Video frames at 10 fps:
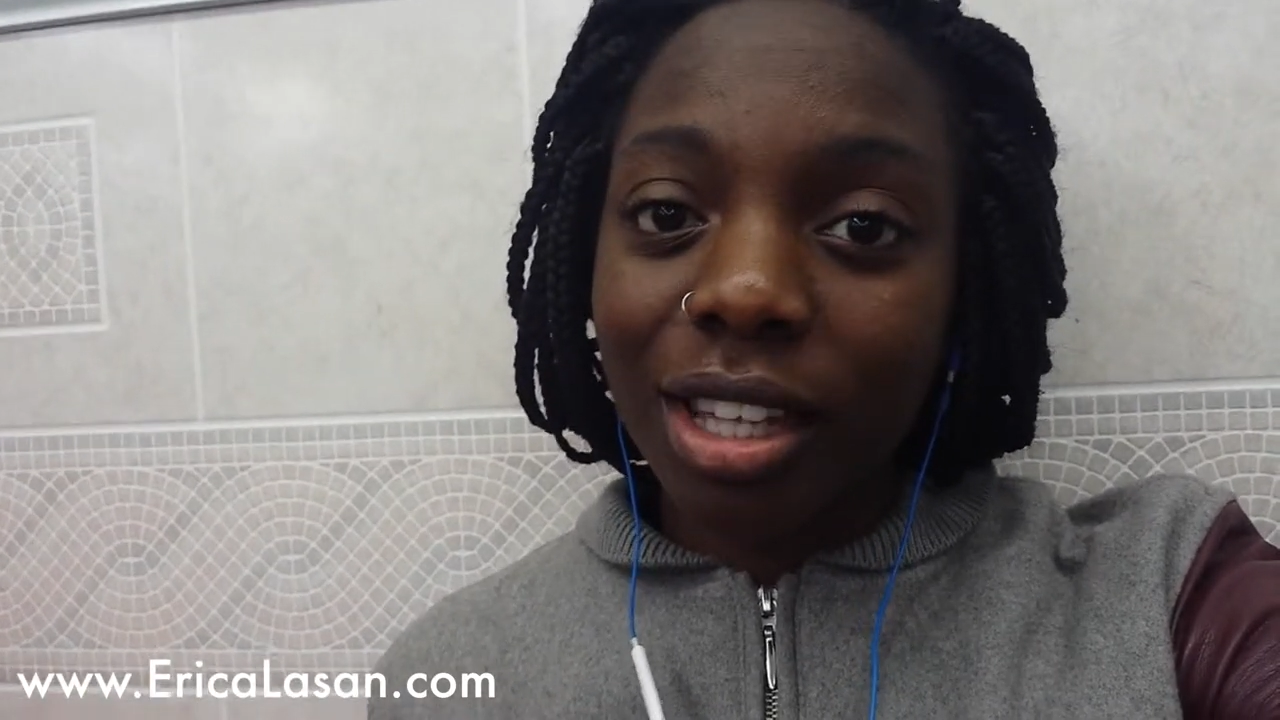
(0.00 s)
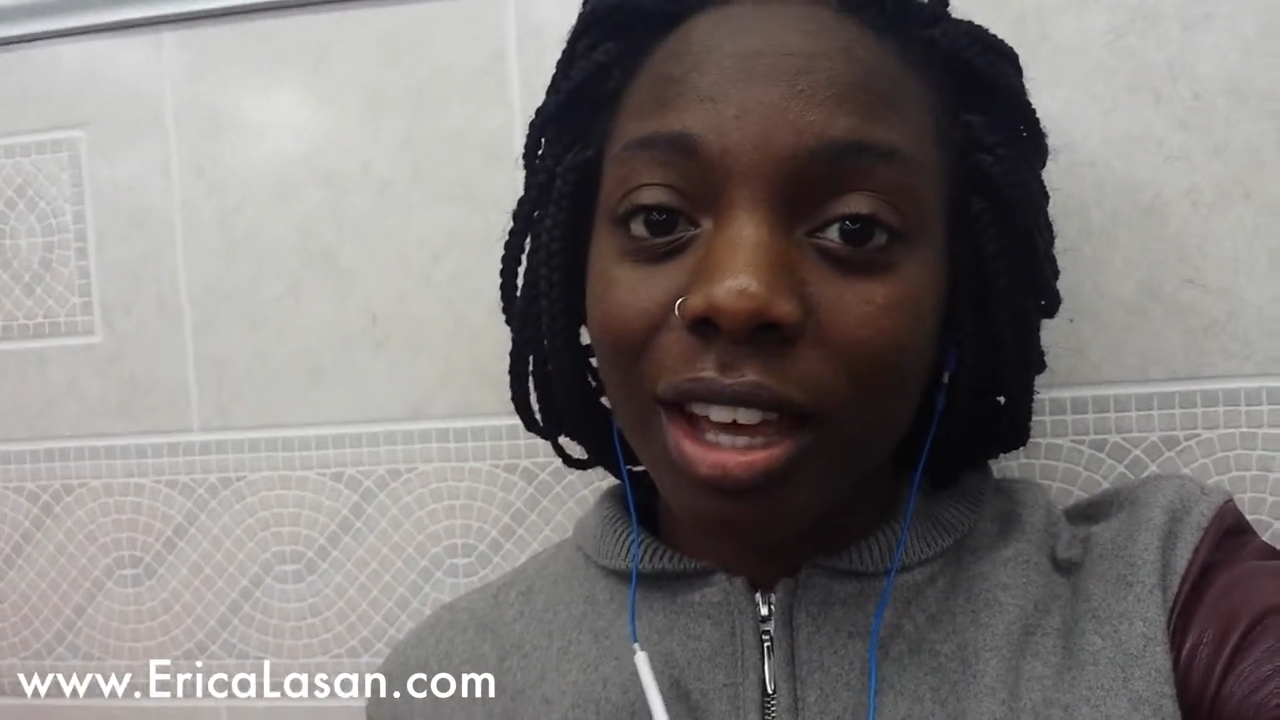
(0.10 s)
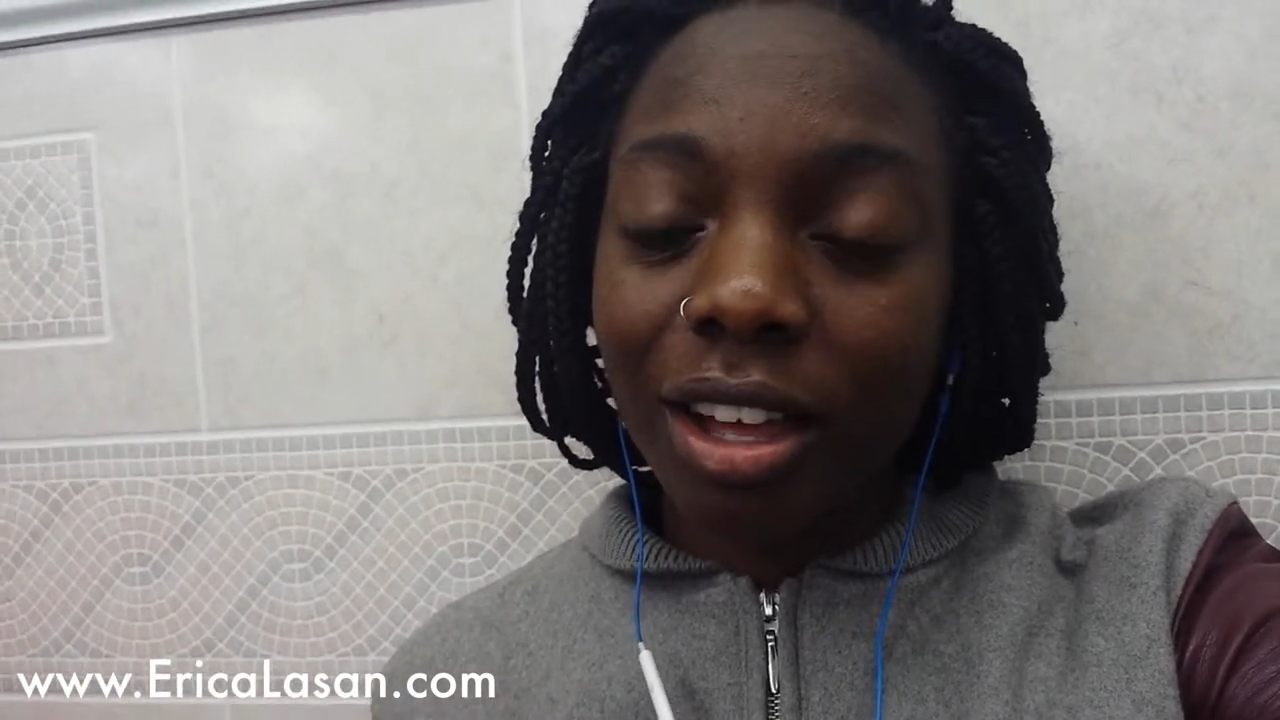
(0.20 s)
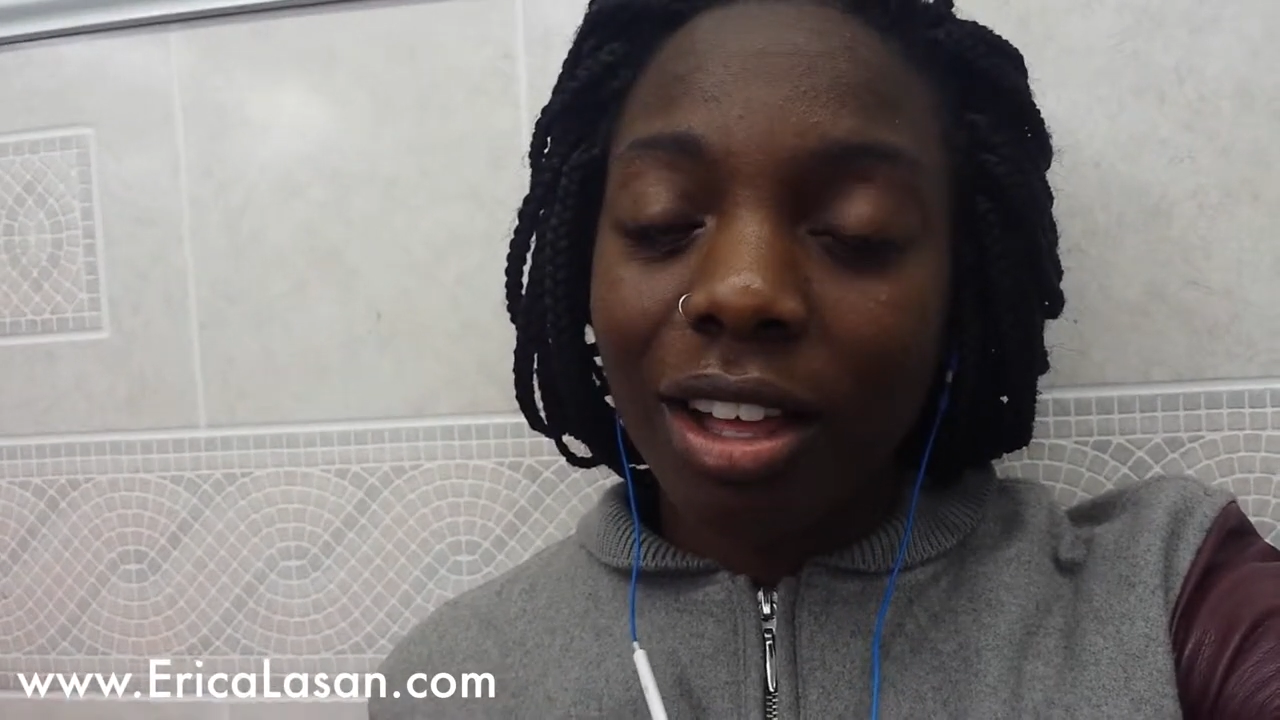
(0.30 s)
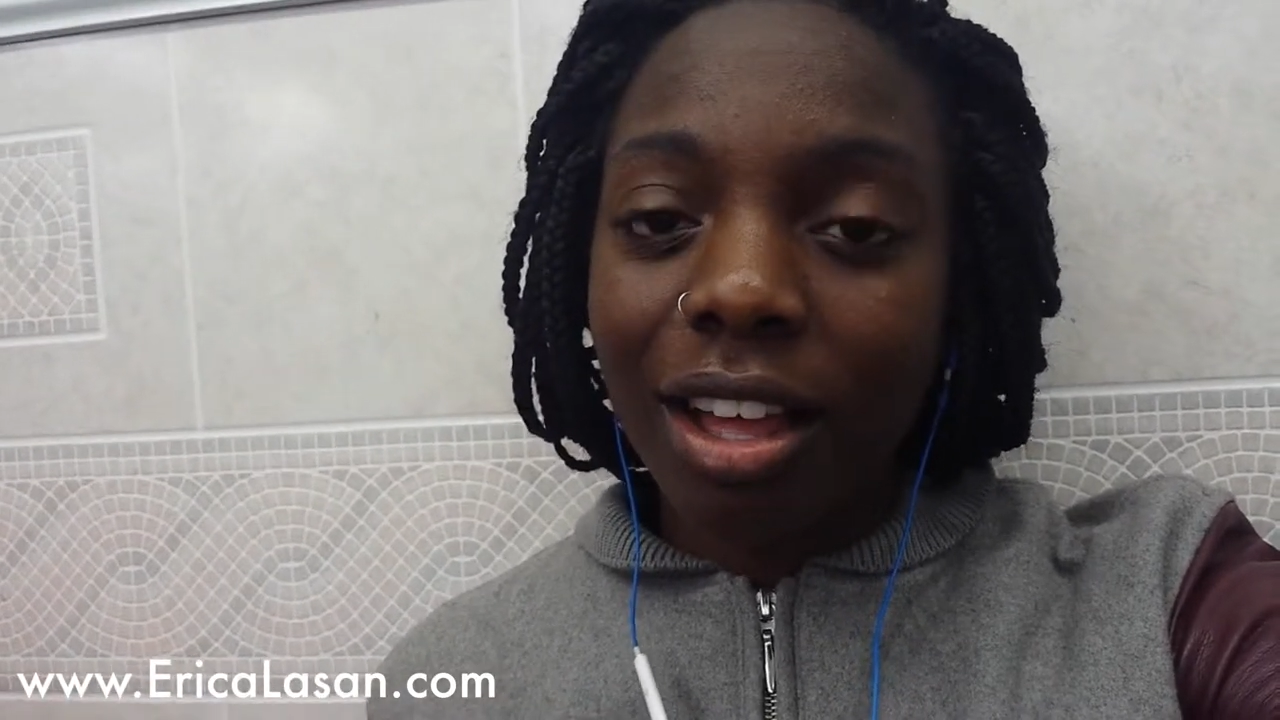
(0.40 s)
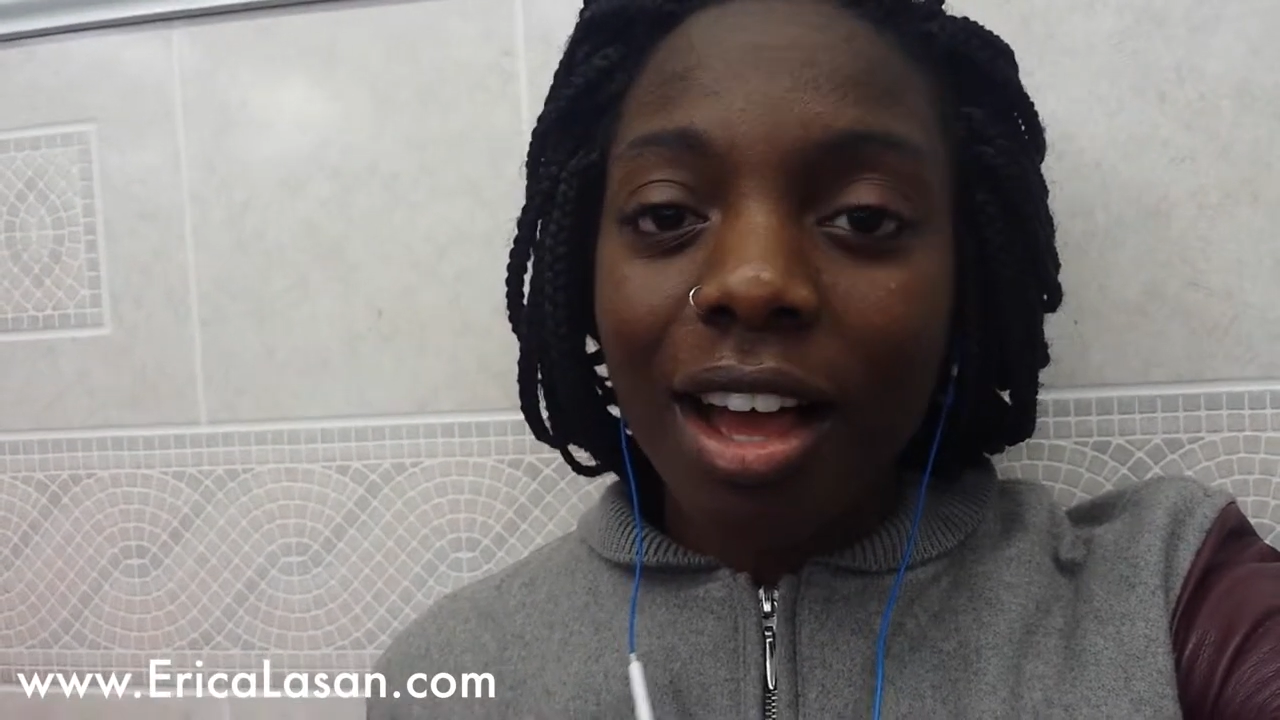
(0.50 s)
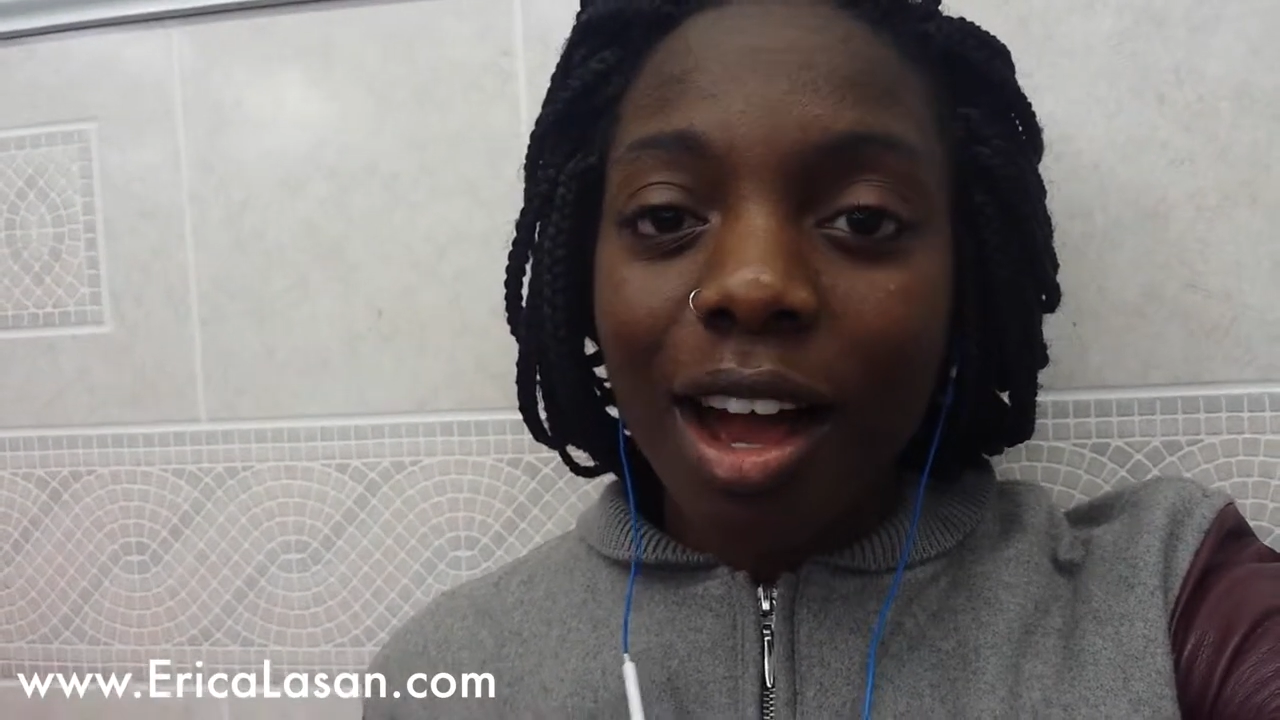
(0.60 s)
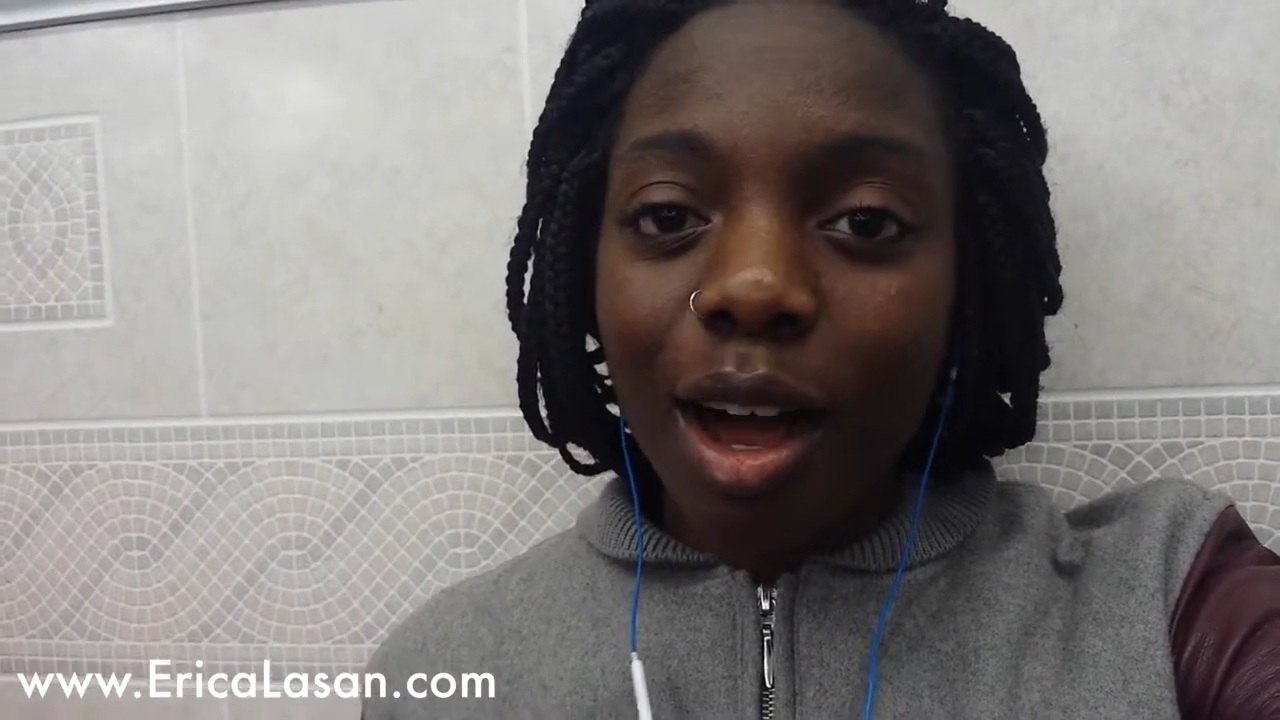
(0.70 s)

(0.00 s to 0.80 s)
sale,